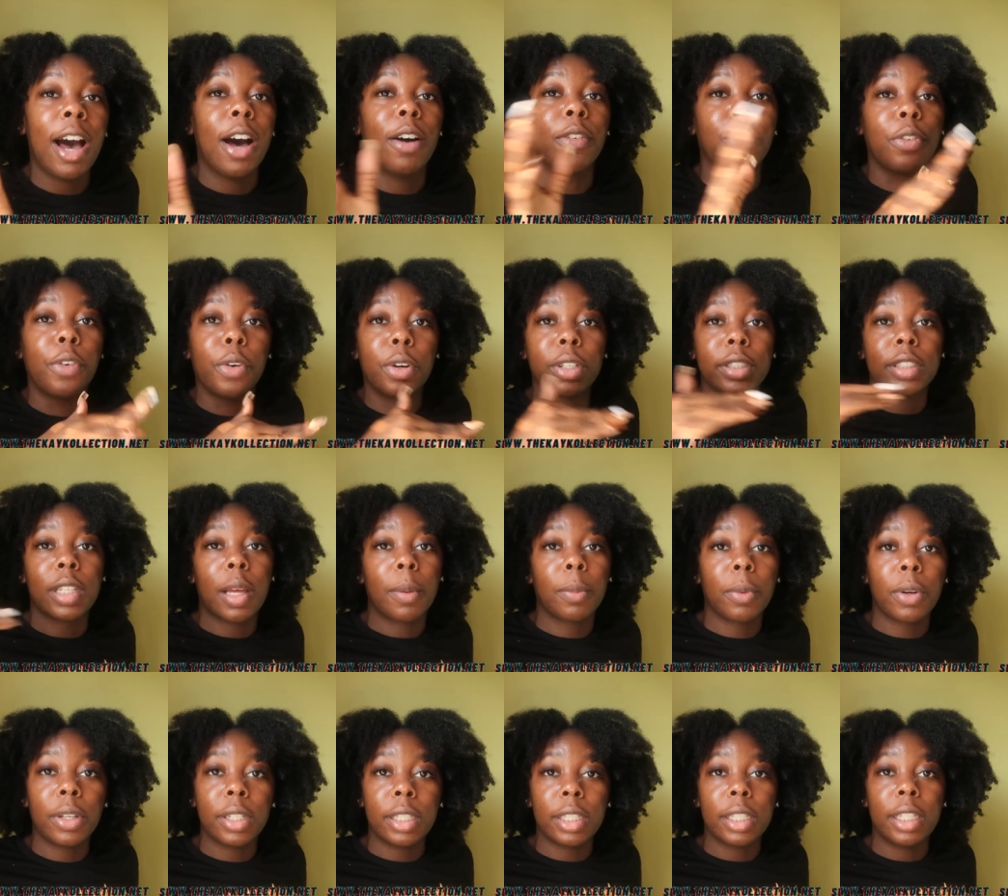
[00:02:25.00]
Of course,
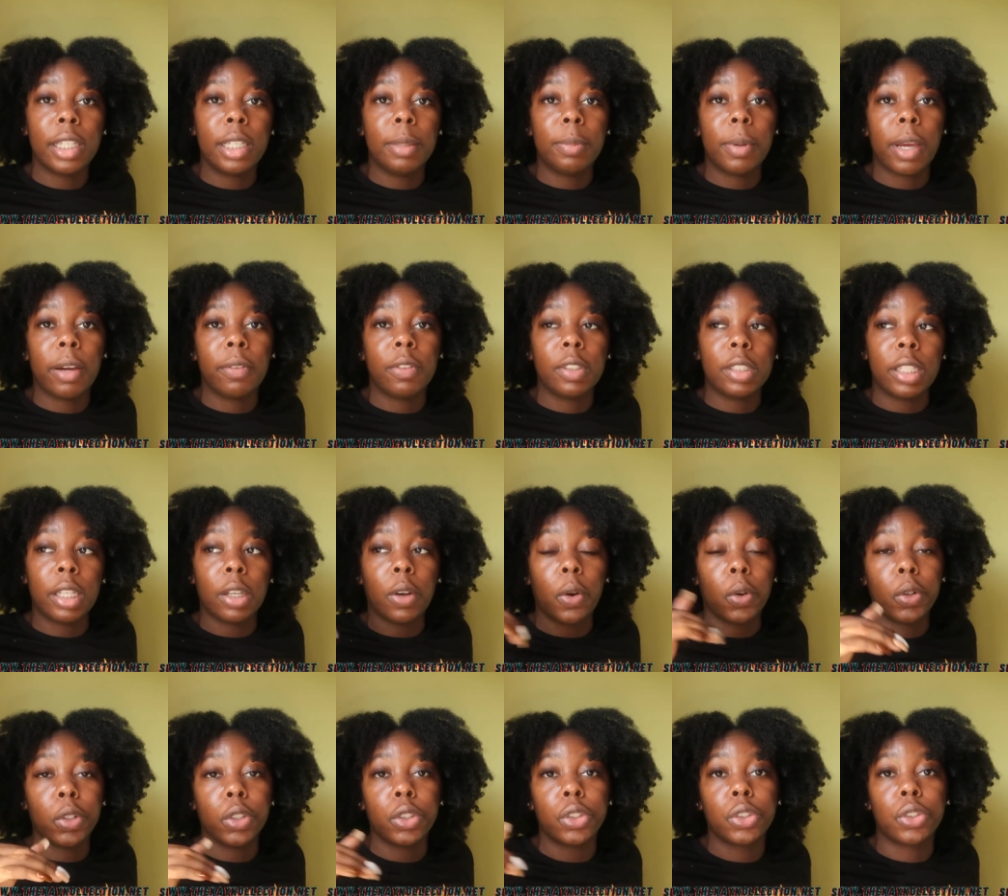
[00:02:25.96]
I'm going to keep everything
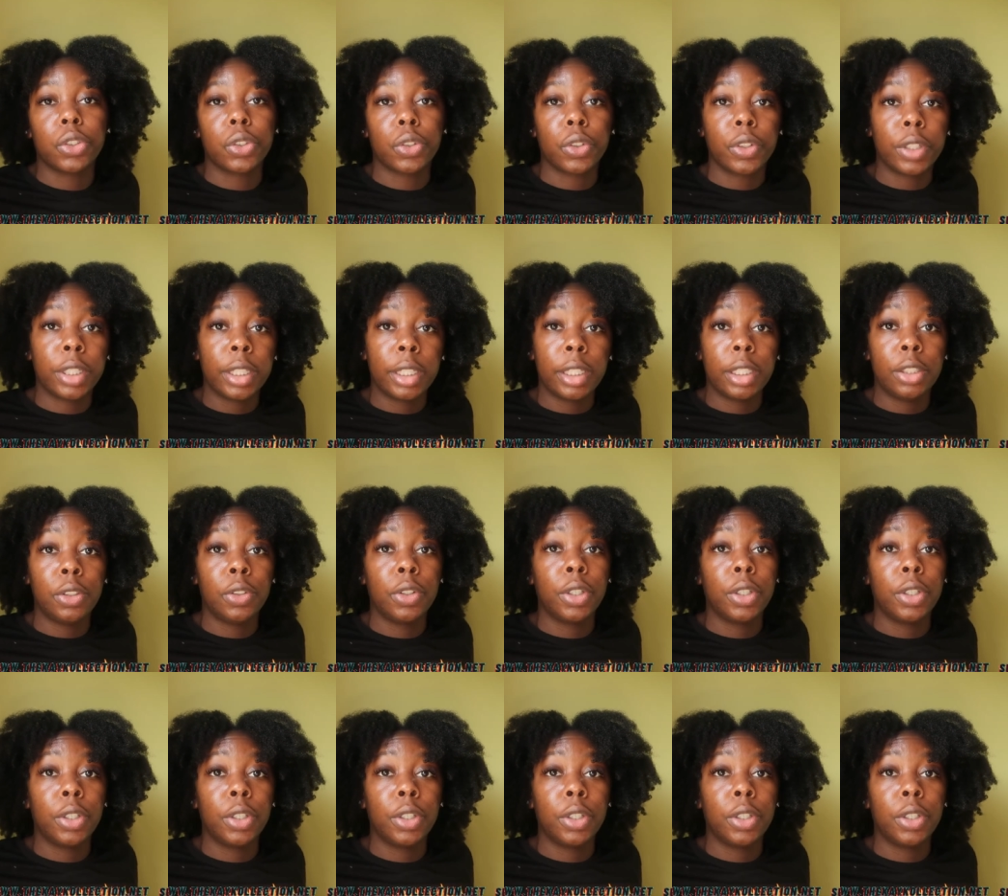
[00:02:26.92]
on the screen.